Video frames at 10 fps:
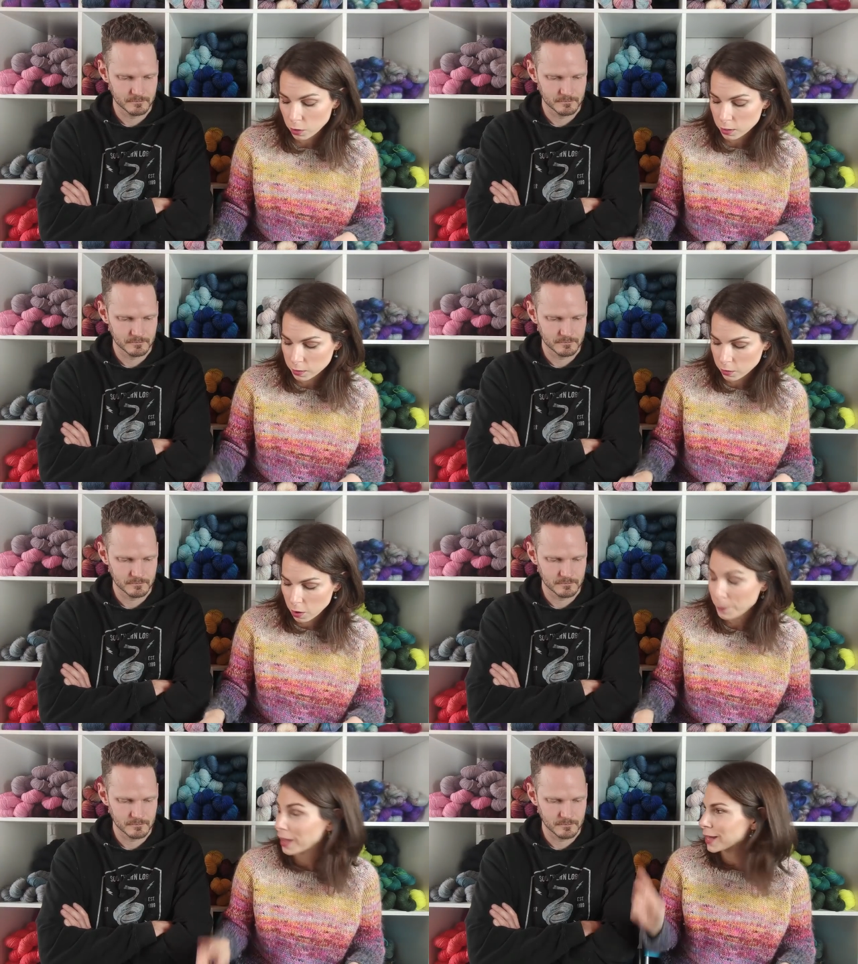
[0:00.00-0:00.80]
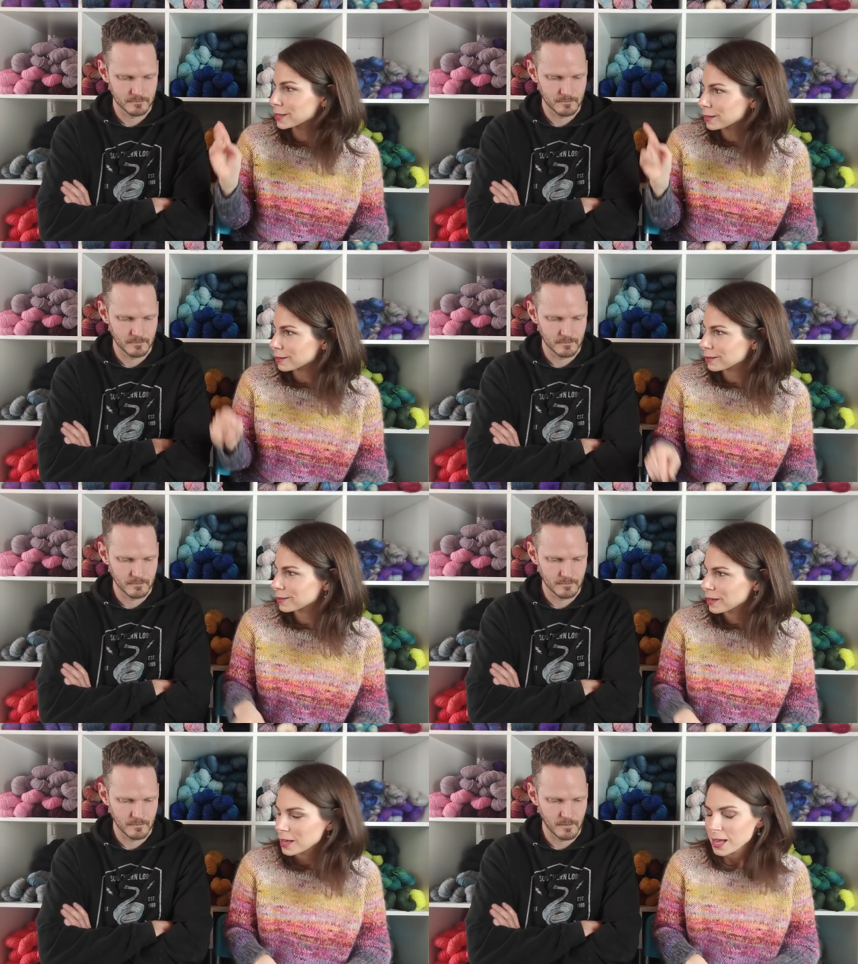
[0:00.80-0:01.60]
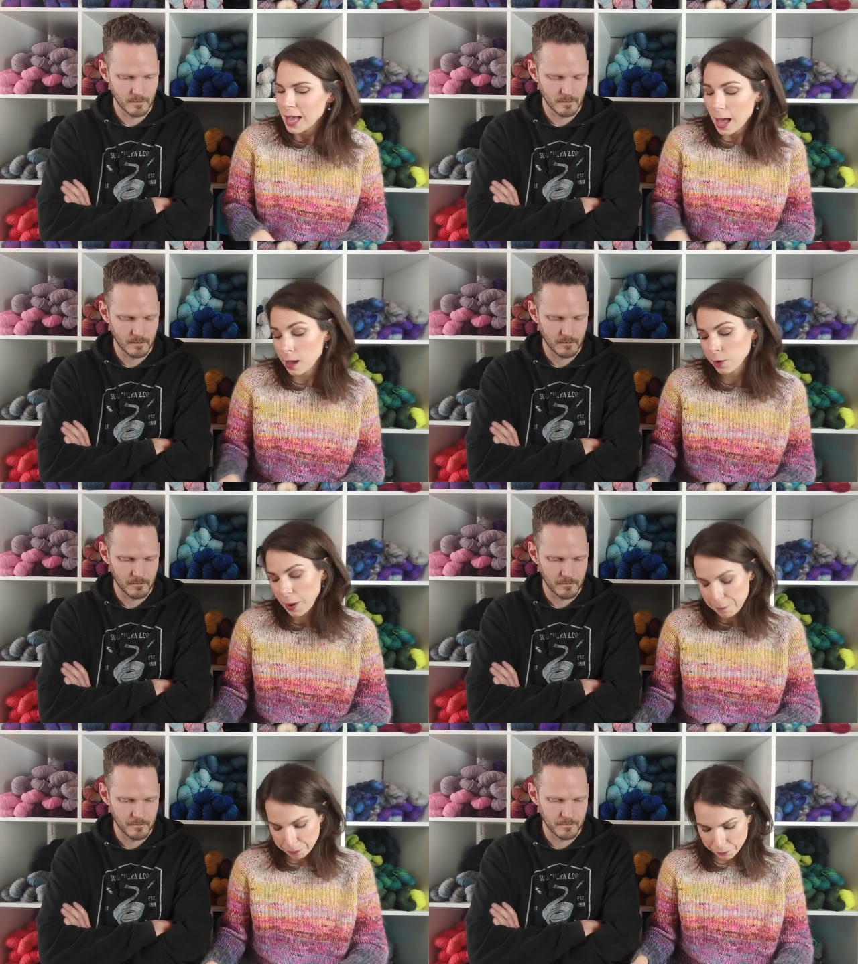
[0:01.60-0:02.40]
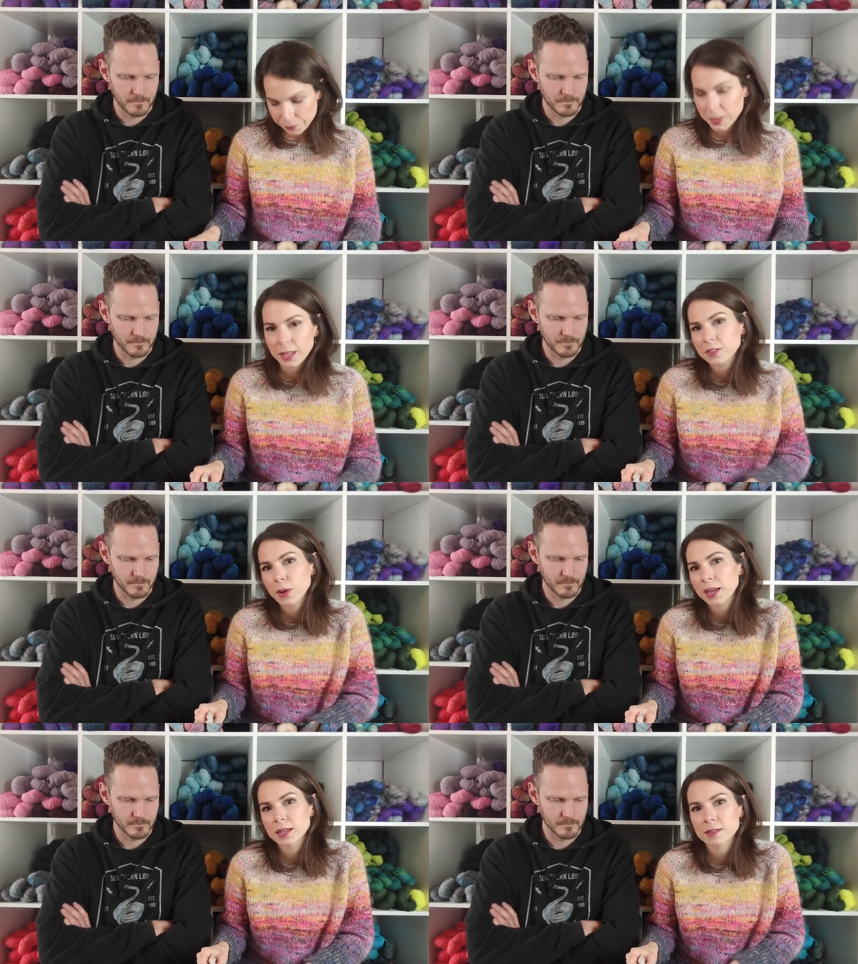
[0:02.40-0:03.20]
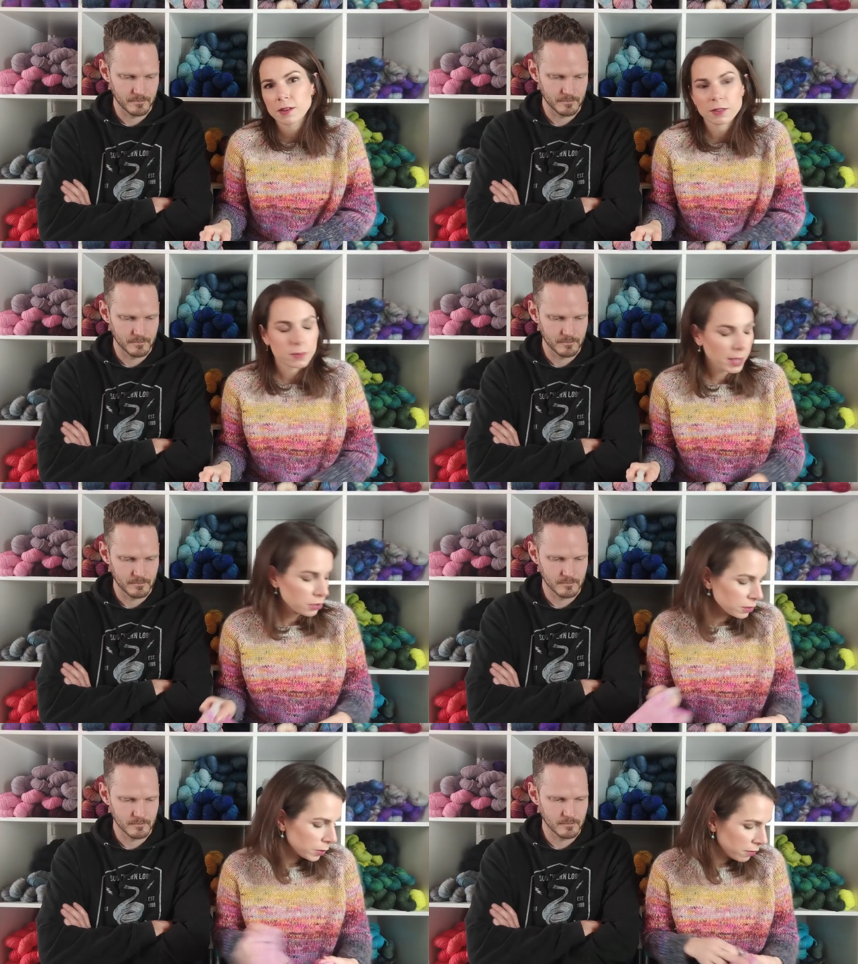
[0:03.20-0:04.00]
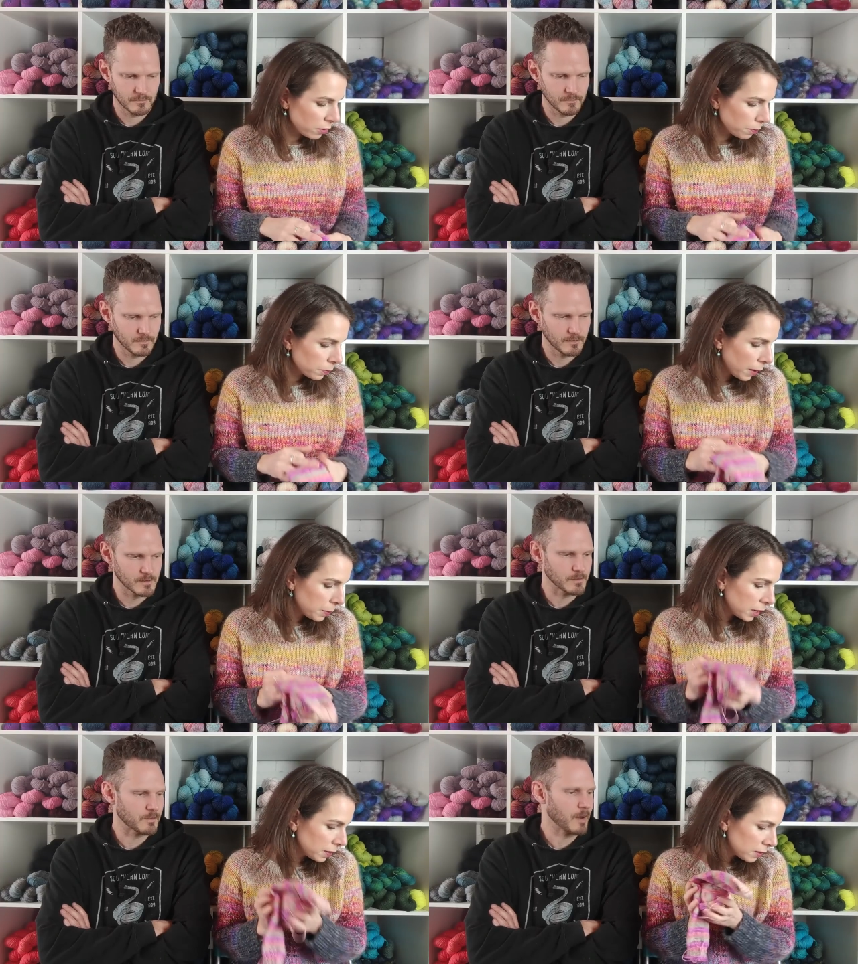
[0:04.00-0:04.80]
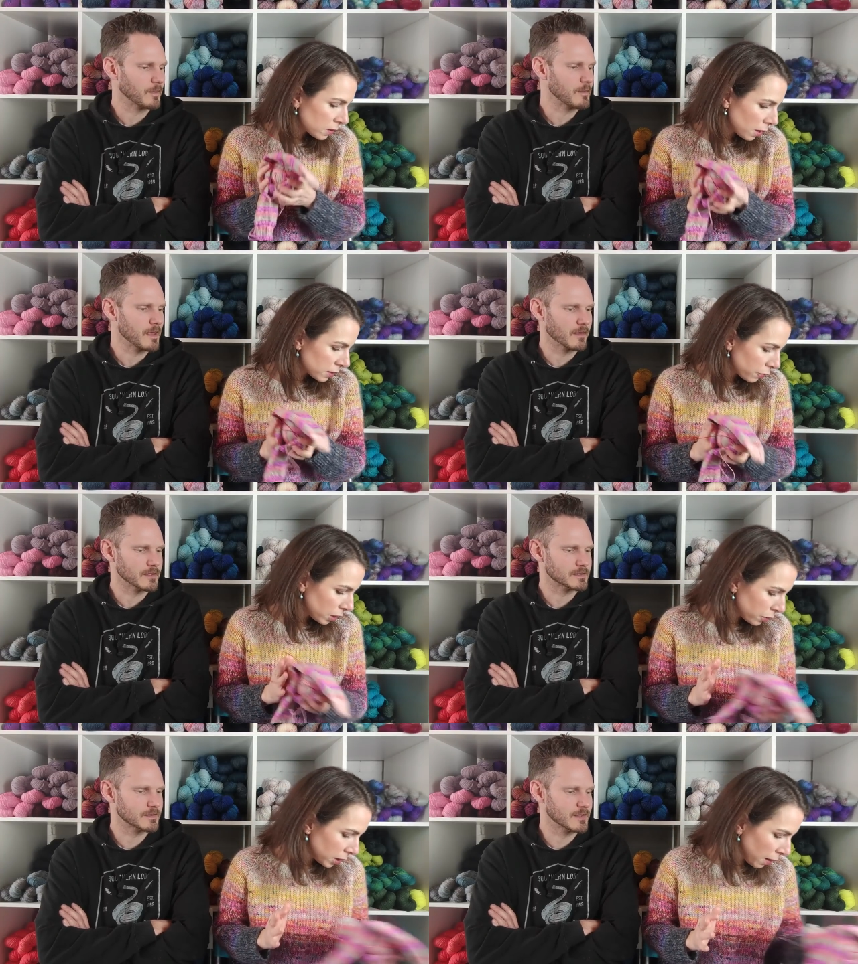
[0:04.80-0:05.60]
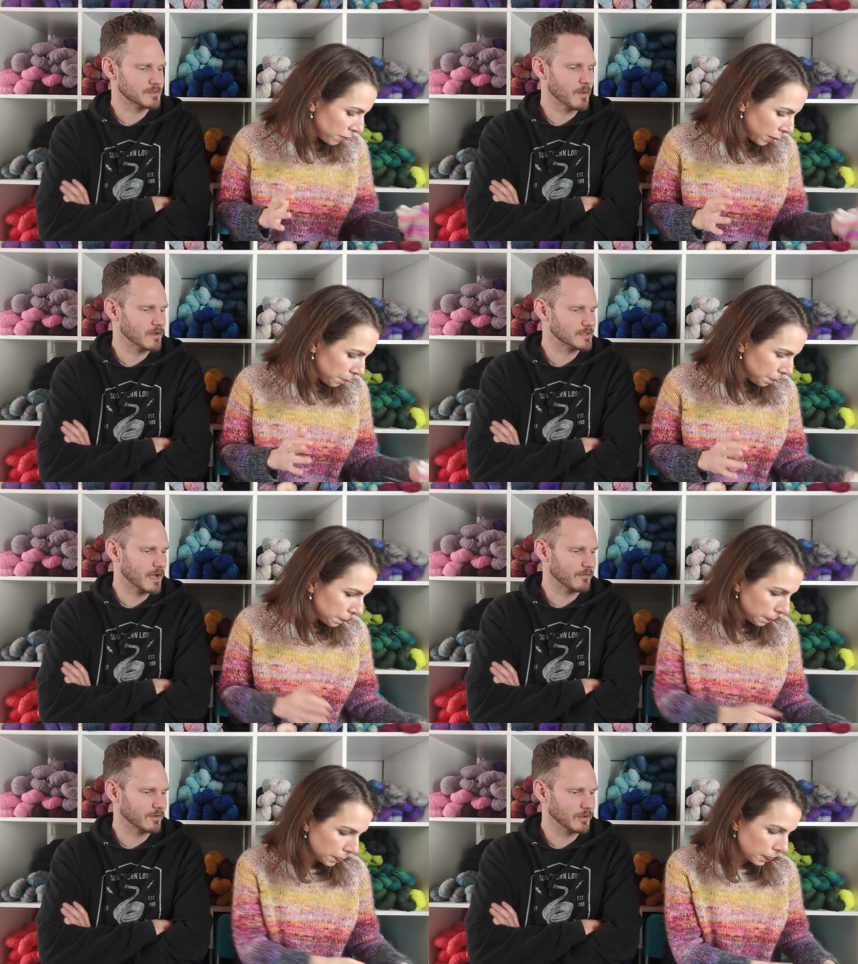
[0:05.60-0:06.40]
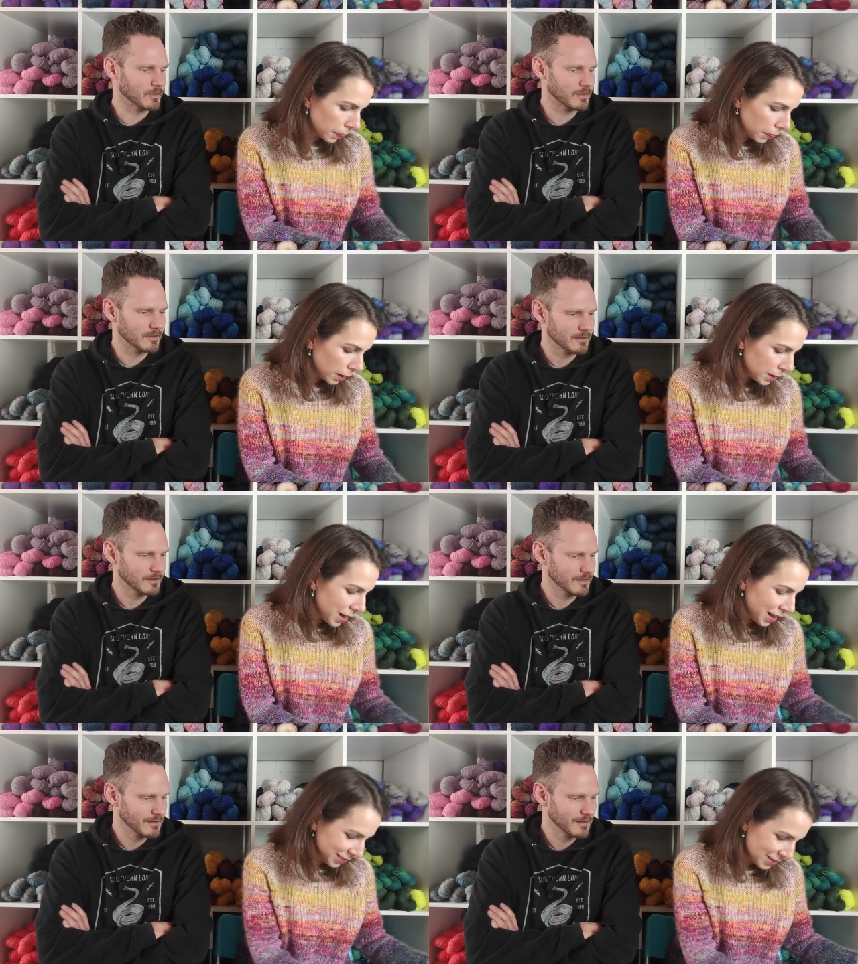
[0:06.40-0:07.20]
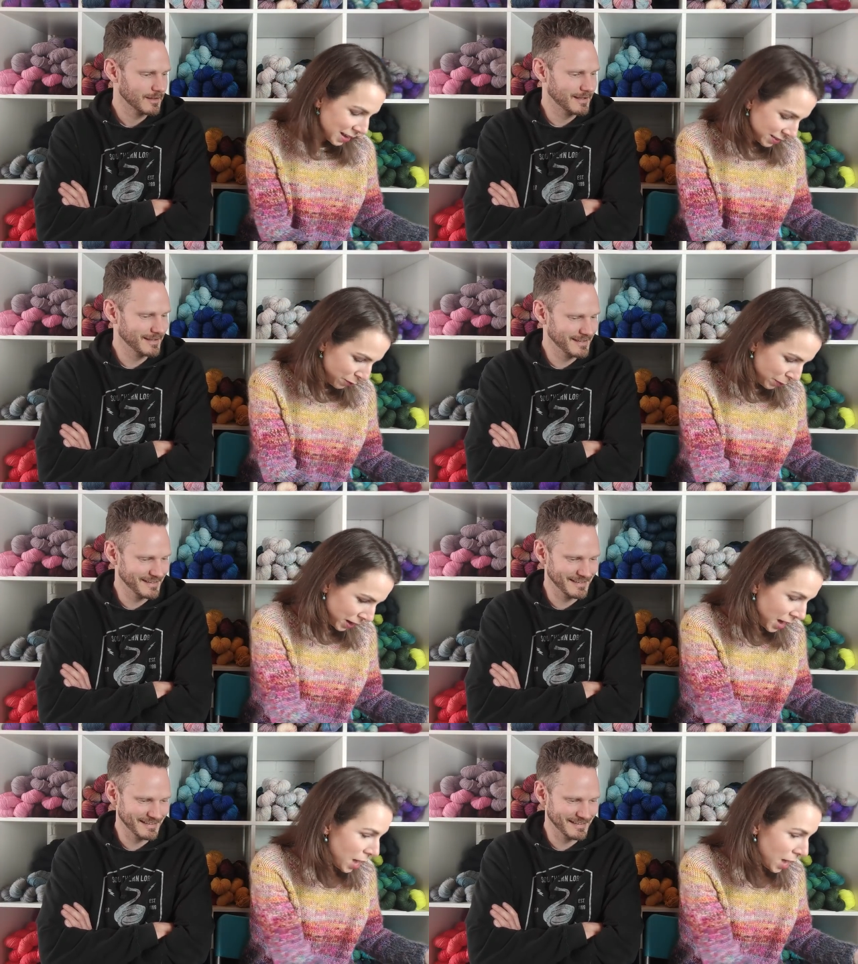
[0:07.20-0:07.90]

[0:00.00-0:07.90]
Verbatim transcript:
Speaker 1: for, and they're my cousins. Anyway, so I can knit socks. I just whatever those would probably be on really, the, really the small
Speaker 2: side for Luke.
Speaker 1: Yes, yes, they would be.